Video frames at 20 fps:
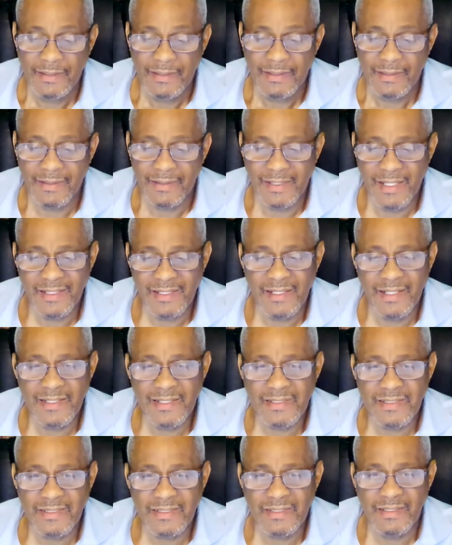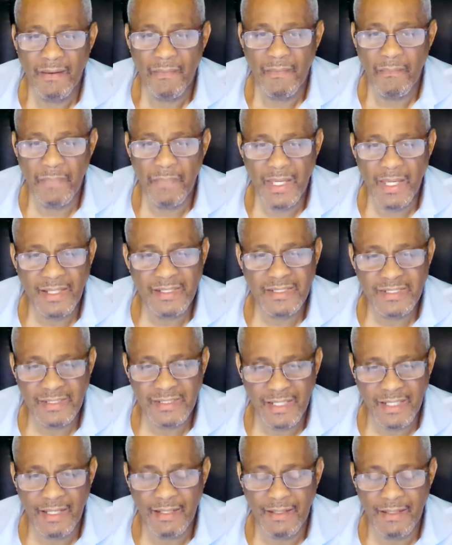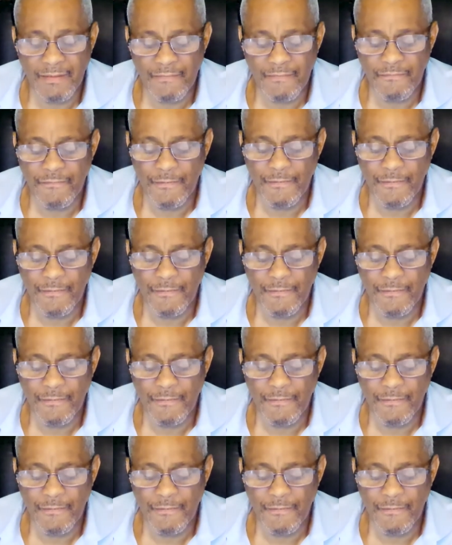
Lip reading: Let us make a slave.